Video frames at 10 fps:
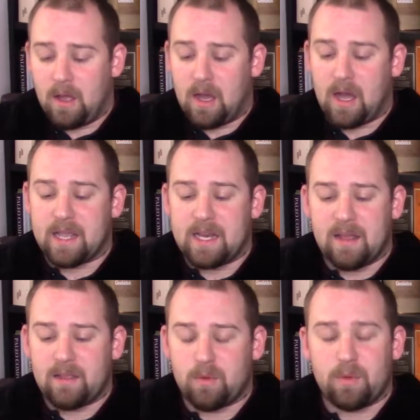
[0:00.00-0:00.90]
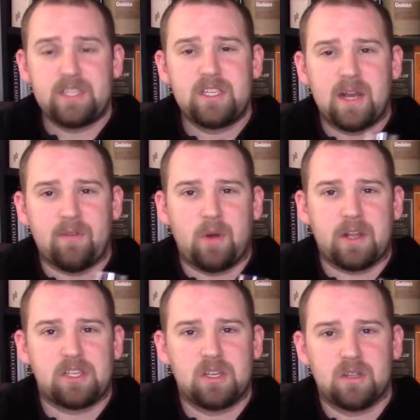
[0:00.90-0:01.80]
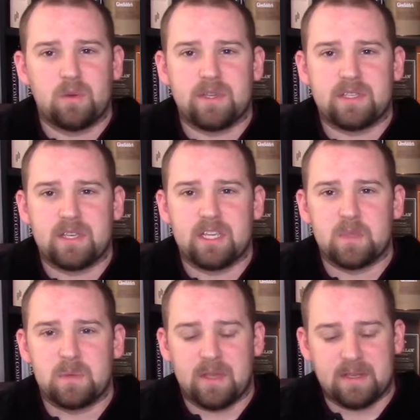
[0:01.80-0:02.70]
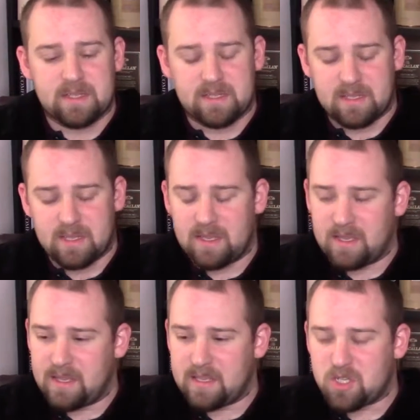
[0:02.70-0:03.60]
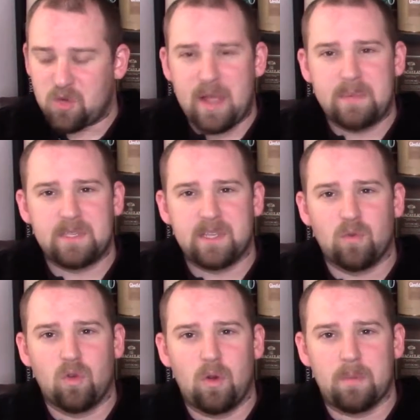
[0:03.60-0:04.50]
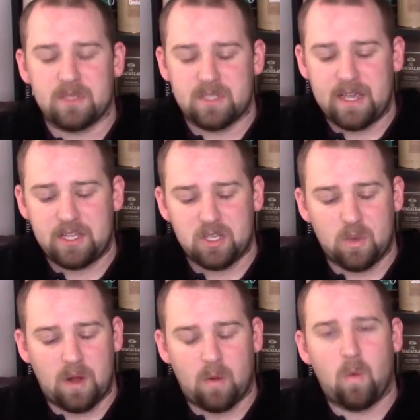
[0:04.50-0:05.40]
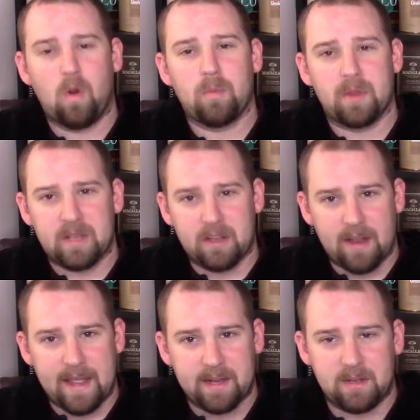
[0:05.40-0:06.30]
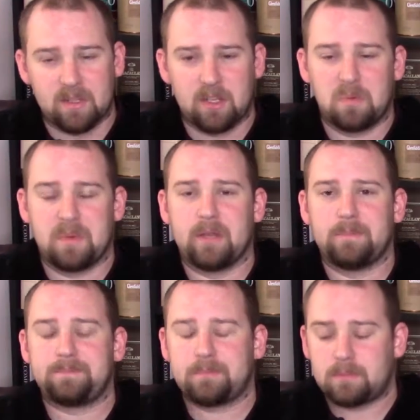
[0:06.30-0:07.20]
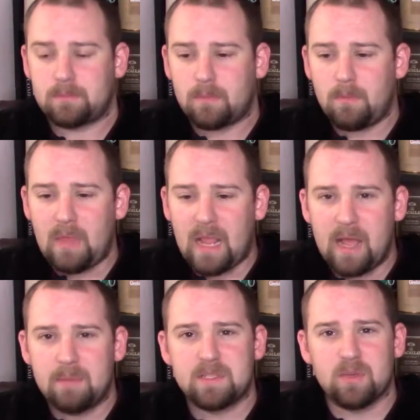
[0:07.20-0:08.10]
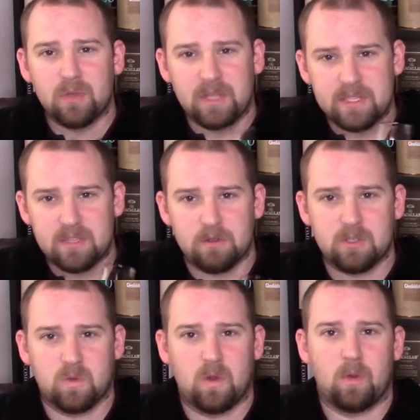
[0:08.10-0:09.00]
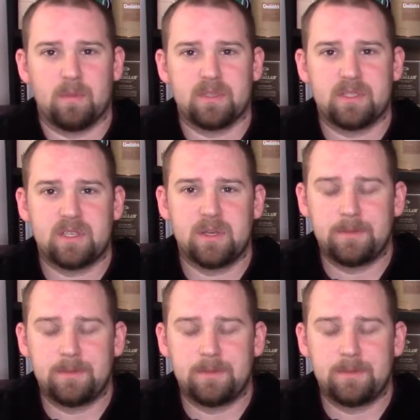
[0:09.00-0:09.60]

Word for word: Uh, you know, the reason you never want to chill the whiskey is because it, uh, it traps the aromas. You actually want to warm it in your hand a little bit helps to release those aromas.